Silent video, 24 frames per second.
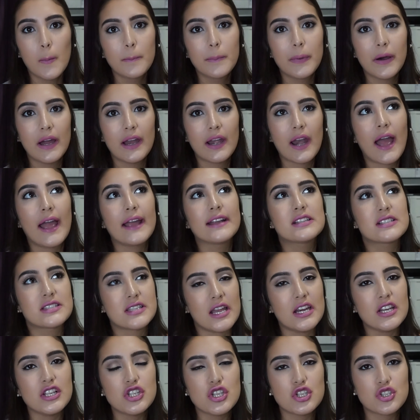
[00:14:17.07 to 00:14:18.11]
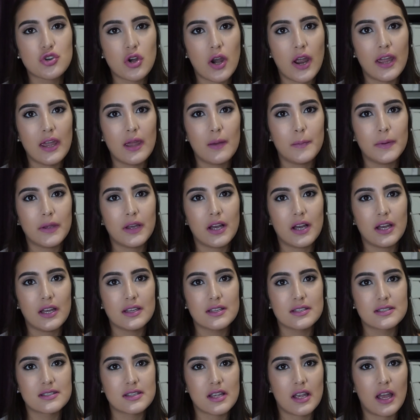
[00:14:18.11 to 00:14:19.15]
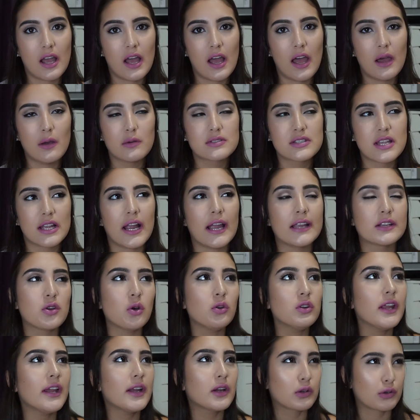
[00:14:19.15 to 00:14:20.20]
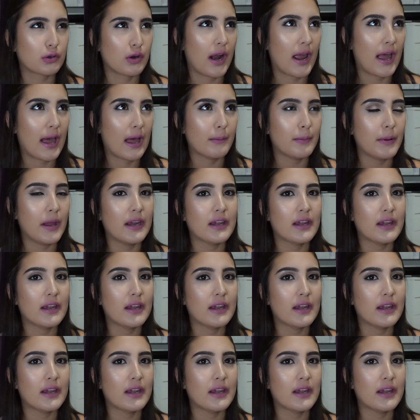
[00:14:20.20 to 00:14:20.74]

But I decided to try it because I was like, I don't like crab,